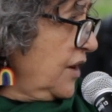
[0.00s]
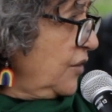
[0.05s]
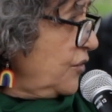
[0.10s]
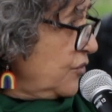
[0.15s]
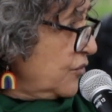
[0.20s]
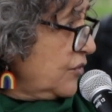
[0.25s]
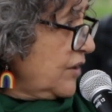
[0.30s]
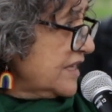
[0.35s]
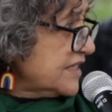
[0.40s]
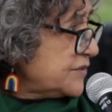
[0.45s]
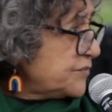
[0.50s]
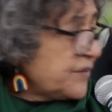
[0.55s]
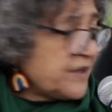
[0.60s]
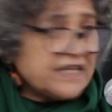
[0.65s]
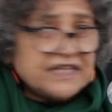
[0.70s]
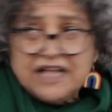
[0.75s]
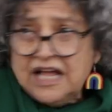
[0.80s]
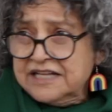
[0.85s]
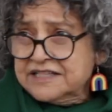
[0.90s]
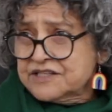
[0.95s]
who, as we
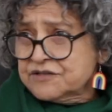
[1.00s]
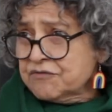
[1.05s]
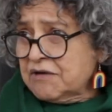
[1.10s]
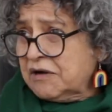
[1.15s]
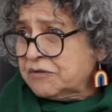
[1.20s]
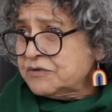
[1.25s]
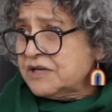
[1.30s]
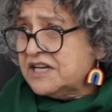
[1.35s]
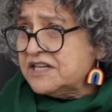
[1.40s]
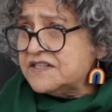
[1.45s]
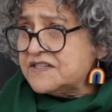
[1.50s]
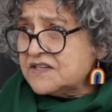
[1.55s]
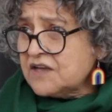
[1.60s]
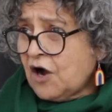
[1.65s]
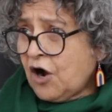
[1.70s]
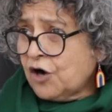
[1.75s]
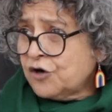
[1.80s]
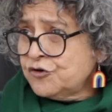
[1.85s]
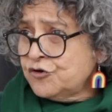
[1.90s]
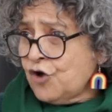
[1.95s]
glance around us,
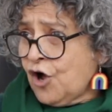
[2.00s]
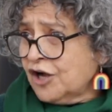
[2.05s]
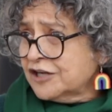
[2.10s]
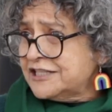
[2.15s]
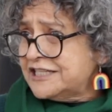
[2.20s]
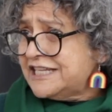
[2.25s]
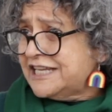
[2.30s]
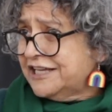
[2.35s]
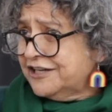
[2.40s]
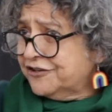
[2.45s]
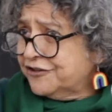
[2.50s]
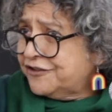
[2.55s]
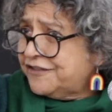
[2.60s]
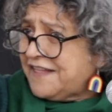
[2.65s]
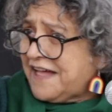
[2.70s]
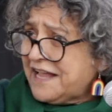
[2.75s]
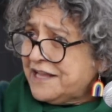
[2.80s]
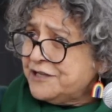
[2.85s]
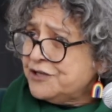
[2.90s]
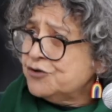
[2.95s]
are not here.
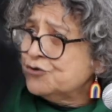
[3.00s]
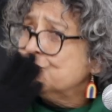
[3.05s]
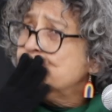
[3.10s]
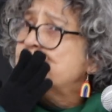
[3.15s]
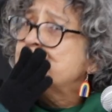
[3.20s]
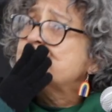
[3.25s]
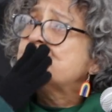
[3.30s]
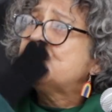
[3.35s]
Thank you.